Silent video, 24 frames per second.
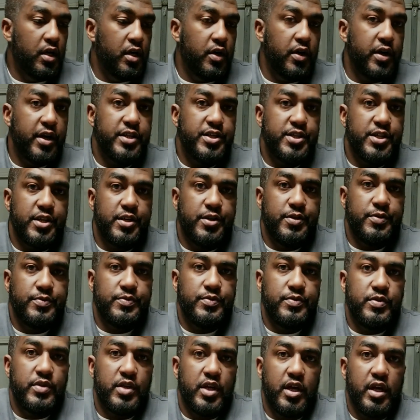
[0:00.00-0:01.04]
Alright,
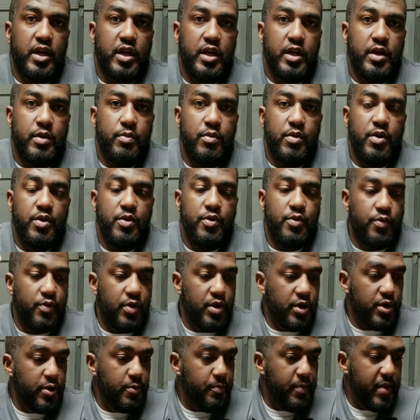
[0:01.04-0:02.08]
y'all.
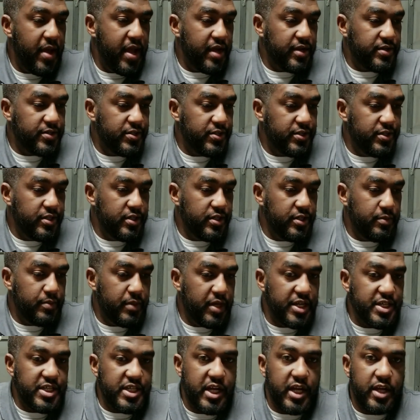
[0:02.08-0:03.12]
Welcome back to my
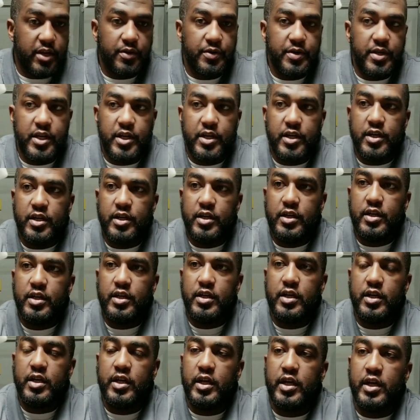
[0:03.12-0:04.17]
channel here
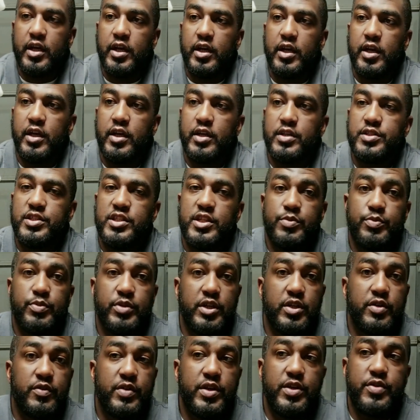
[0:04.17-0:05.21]
and Simply
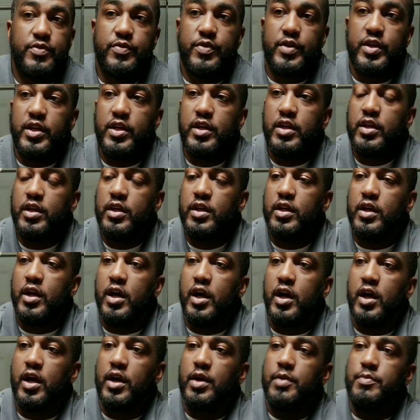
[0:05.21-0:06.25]
Reefing.
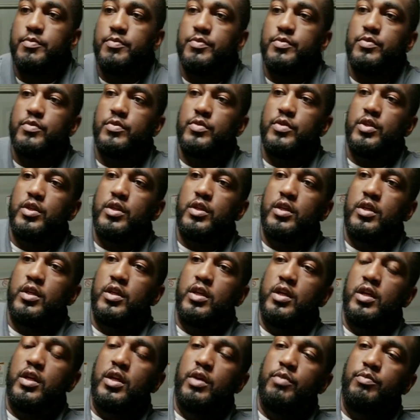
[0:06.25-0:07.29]
I'm
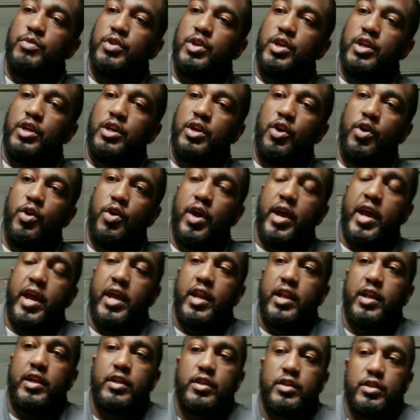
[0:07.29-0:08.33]
going to go ahead
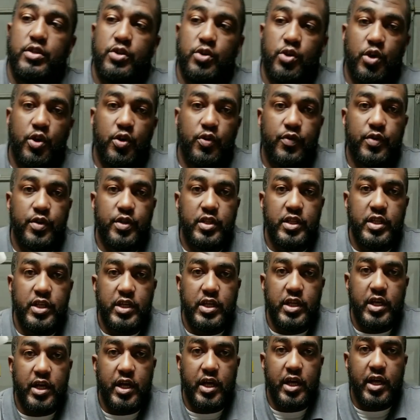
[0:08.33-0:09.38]
and go over
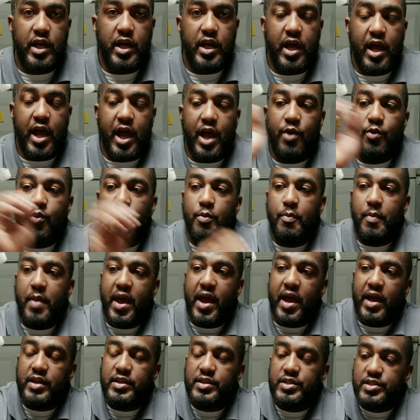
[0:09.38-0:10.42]
the
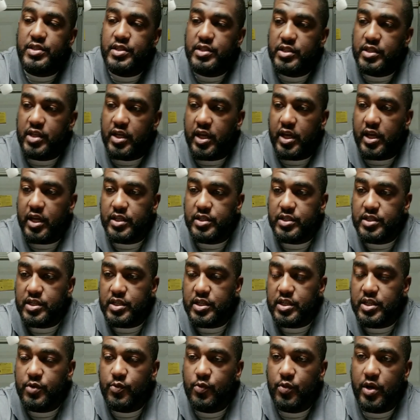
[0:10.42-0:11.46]
Aquamax
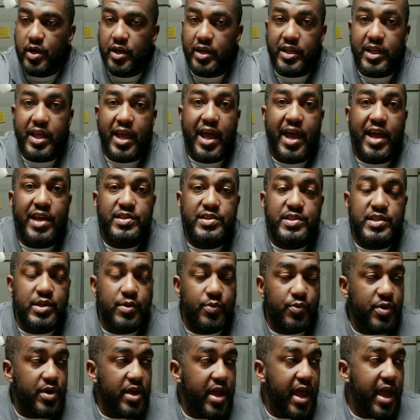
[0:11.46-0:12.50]
T1
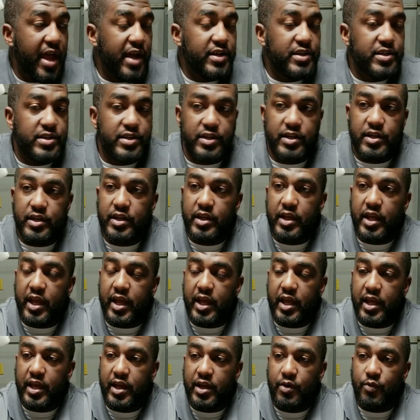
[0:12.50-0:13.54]
calcium reactor
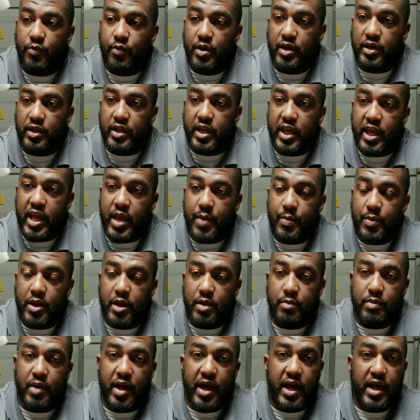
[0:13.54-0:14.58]
and what came in the
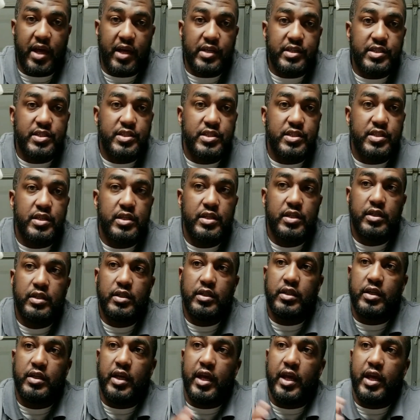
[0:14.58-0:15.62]
box
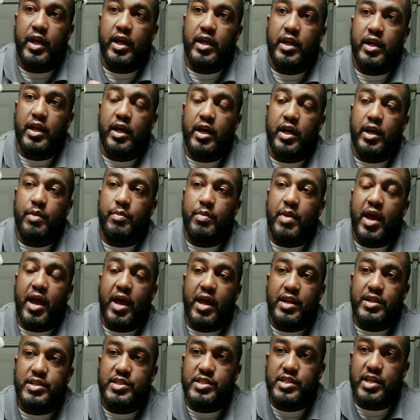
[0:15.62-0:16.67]
and how
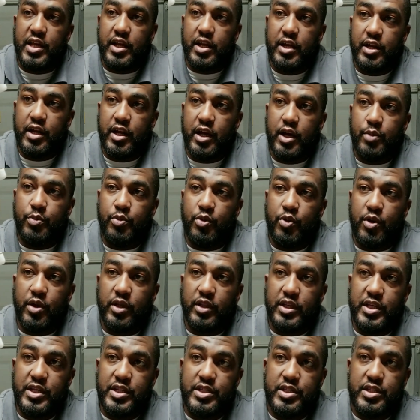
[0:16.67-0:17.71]
to set it up, or at
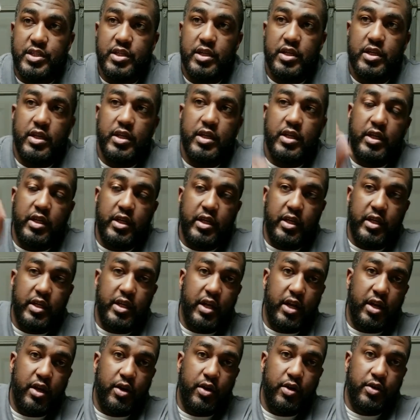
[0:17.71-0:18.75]
least
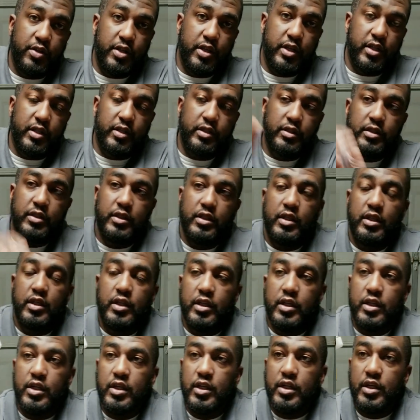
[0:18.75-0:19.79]
get all the
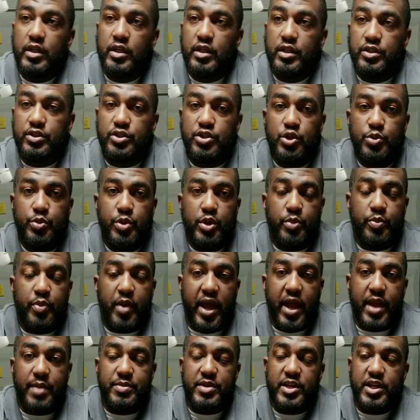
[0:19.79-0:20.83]
tubing
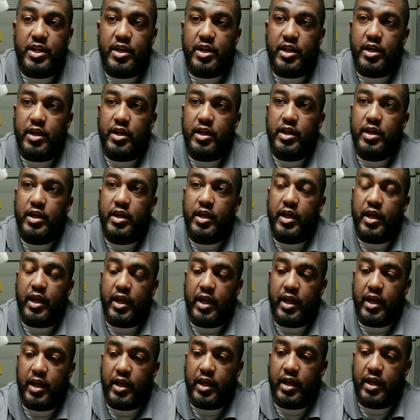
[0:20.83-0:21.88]
piped here,
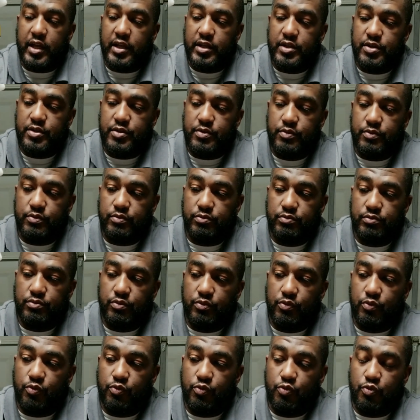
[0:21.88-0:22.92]
and
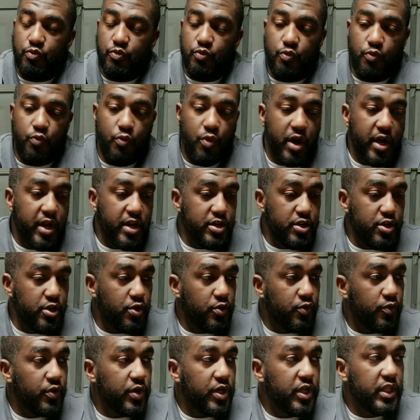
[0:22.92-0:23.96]
what
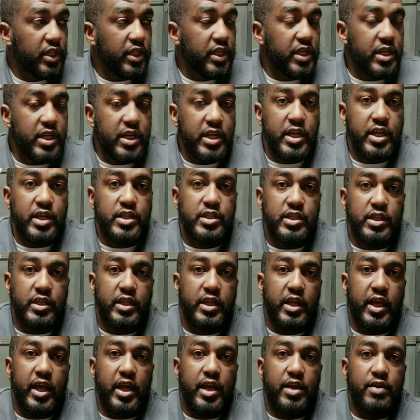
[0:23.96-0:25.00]
you'll really need to
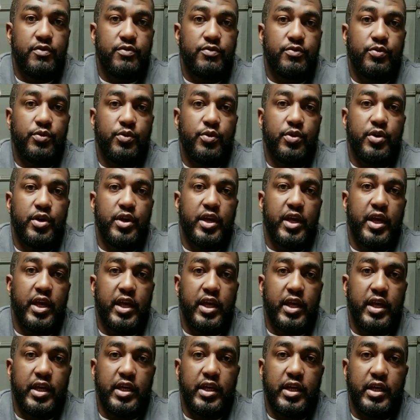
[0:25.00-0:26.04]
get for
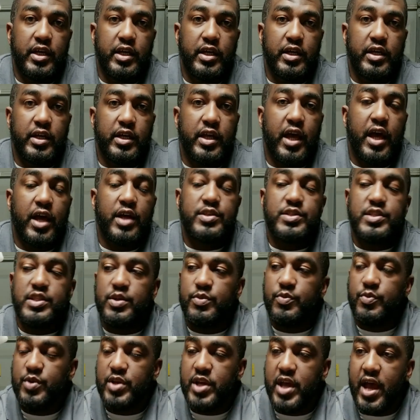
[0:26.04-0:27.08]
a
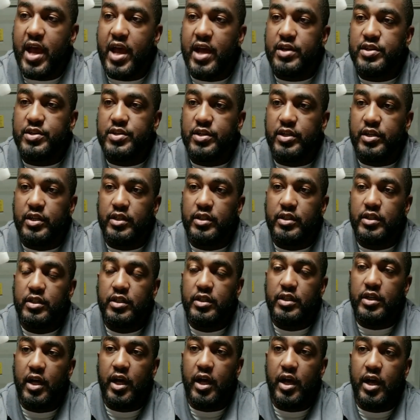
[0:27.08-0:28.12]
calcium reactor,
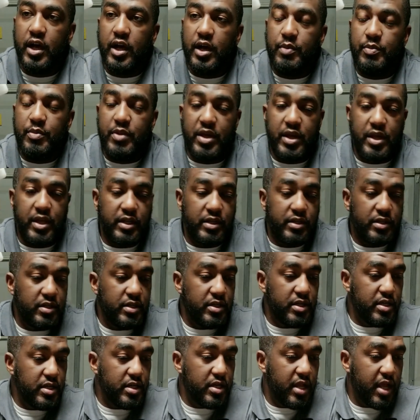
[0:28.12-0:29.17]
and
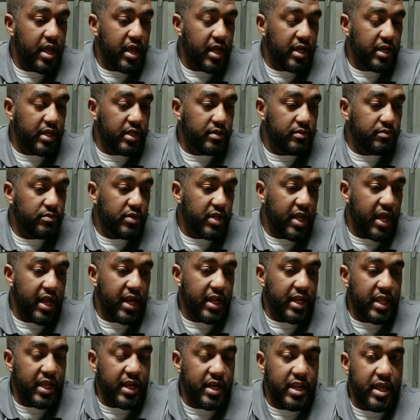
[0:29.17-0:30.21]
how to kind of
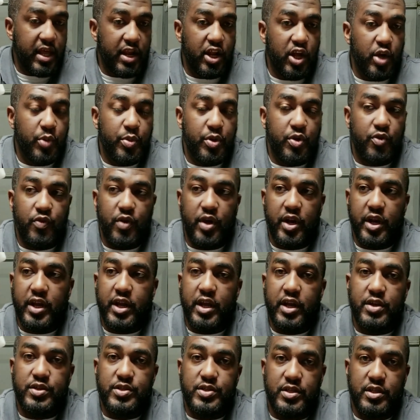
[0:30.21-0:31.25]
get that up and running
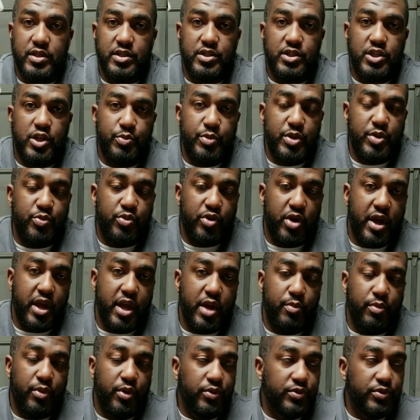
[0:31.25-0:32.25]
here. So this is going to be probably a